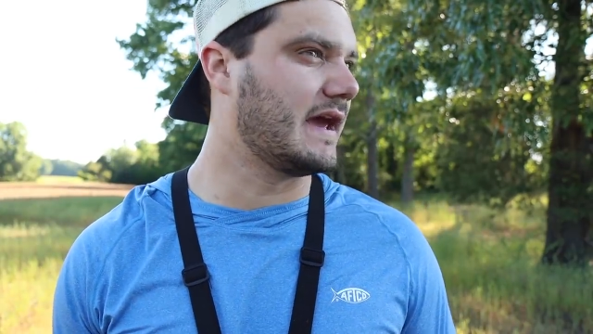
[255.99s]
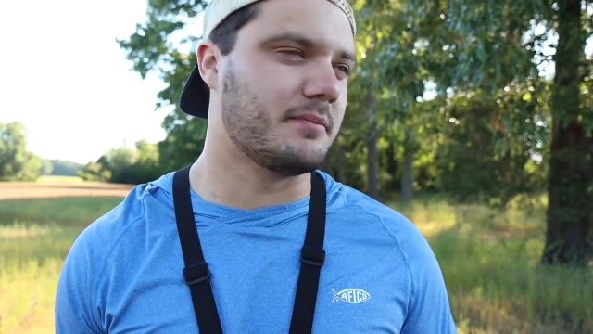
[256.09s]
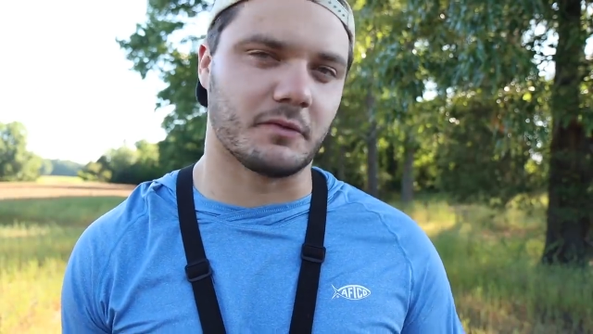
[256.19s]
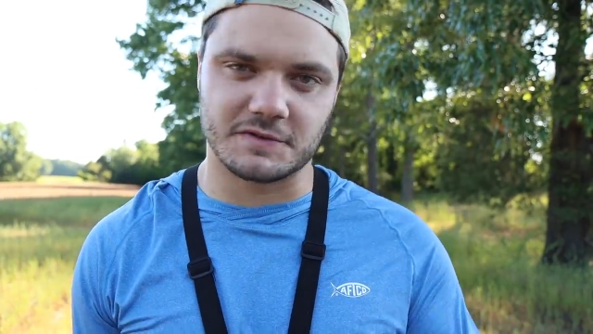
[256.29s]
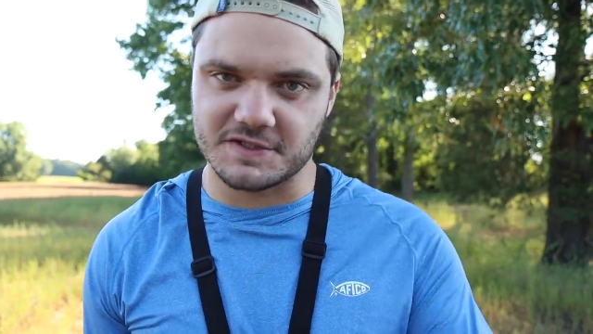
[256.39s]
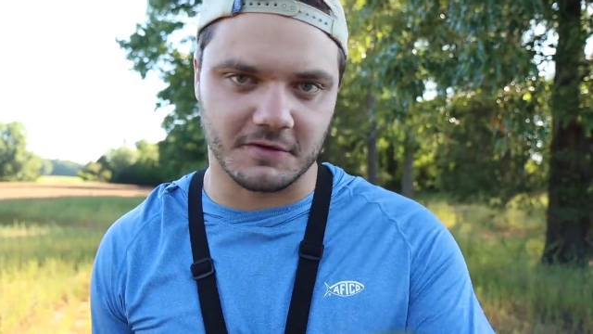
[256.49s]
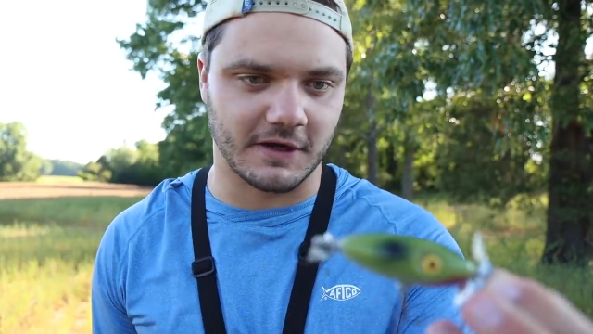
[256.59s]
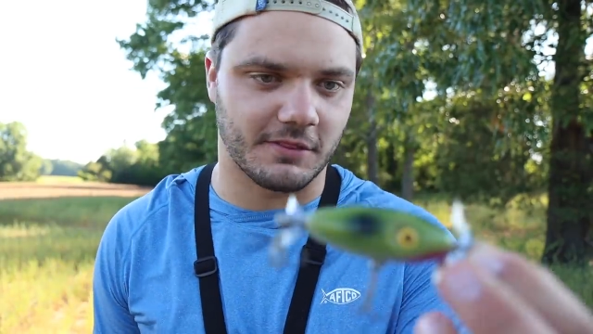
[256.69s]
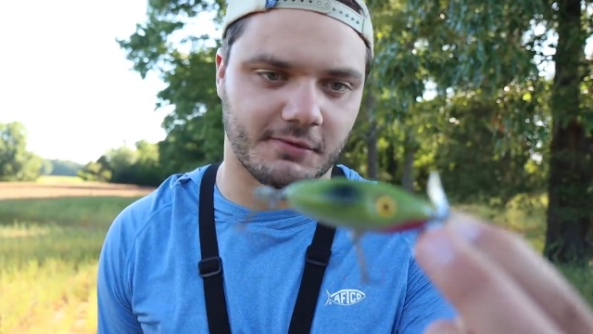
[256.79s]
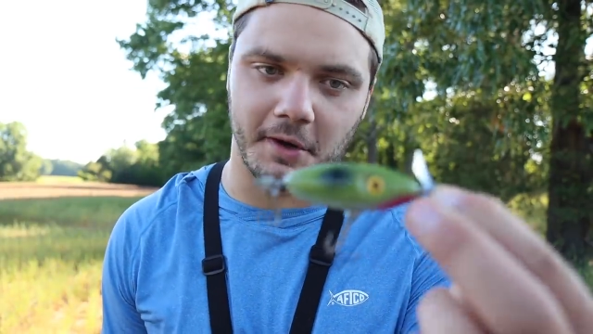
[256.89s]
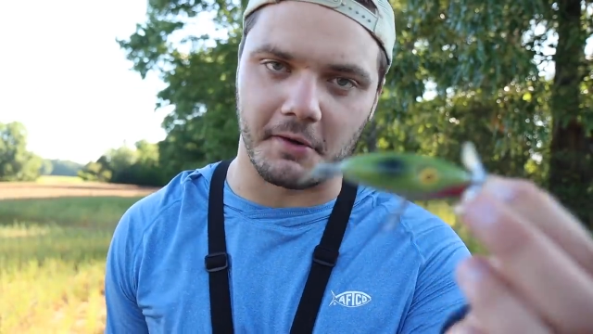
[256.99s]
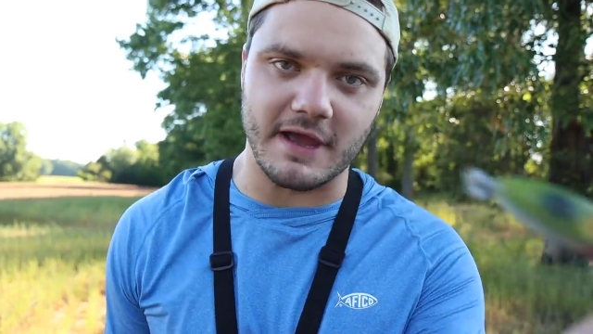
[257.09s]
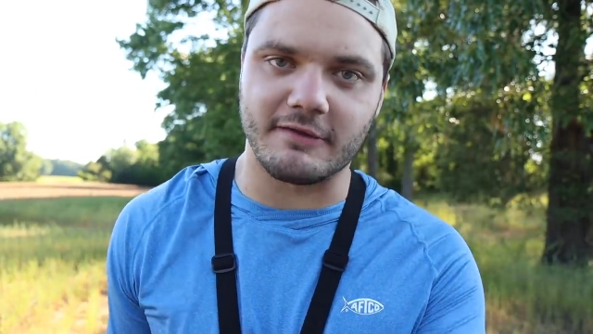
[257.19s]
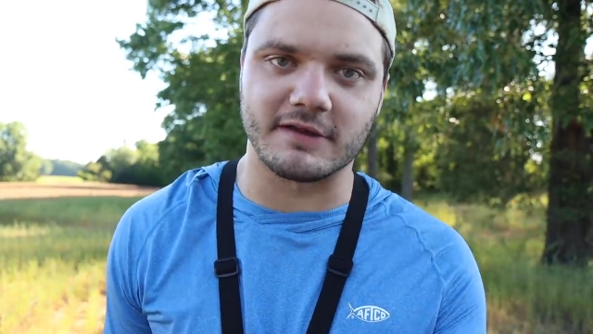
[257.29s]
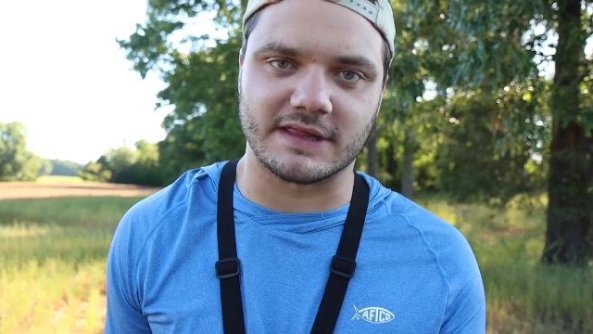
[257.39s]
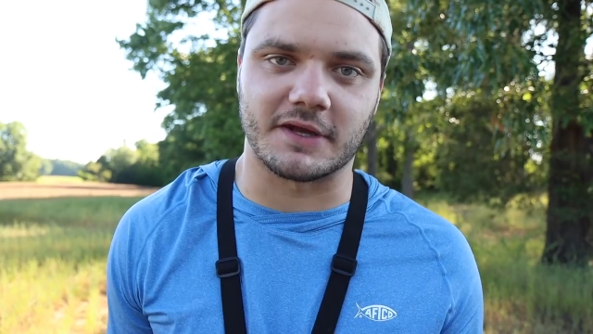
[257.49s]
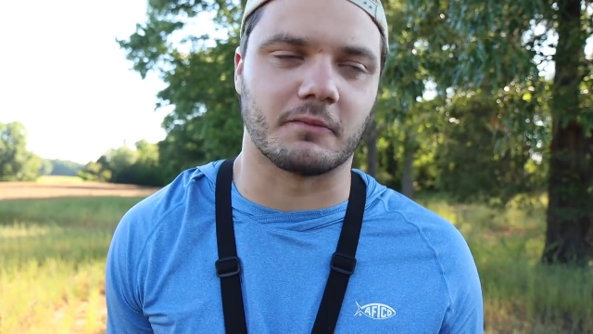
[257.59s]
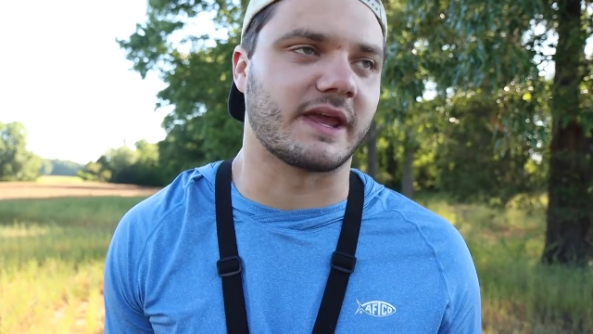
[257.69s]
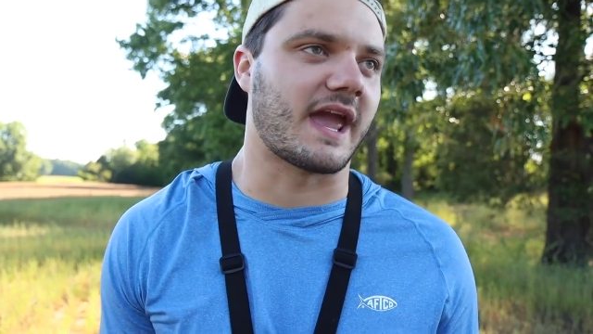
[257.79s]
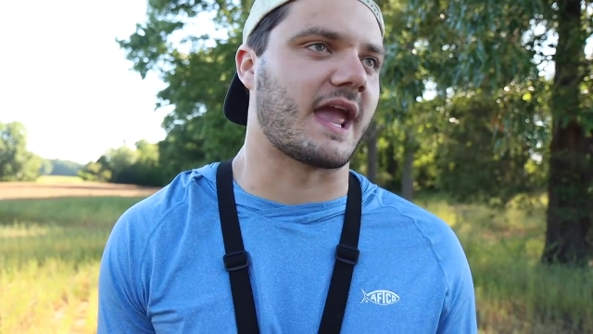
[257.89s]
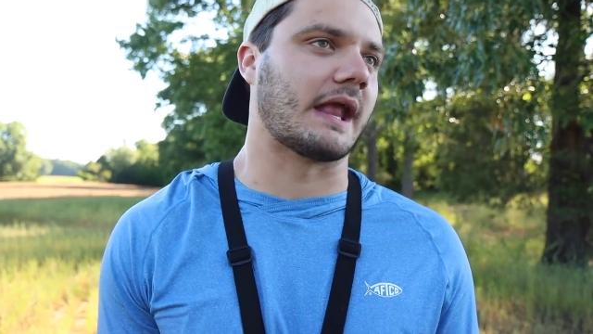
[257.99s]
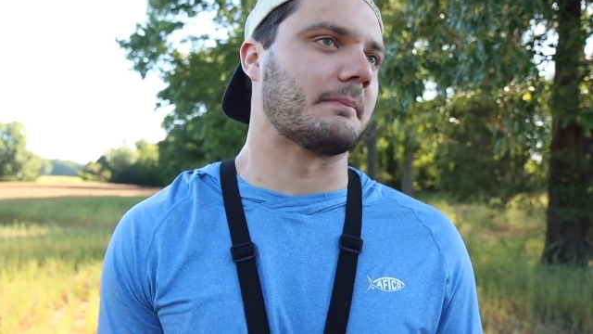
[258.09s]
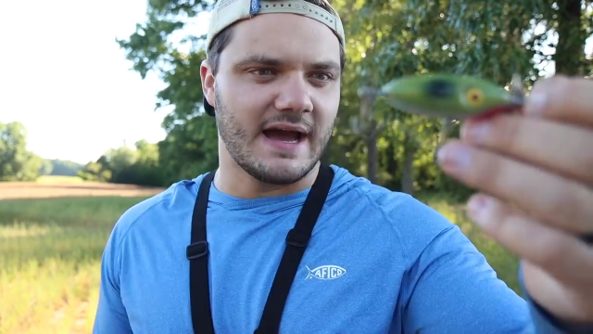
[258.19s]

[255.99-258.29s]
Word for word: but we're still gonna throw everything we can.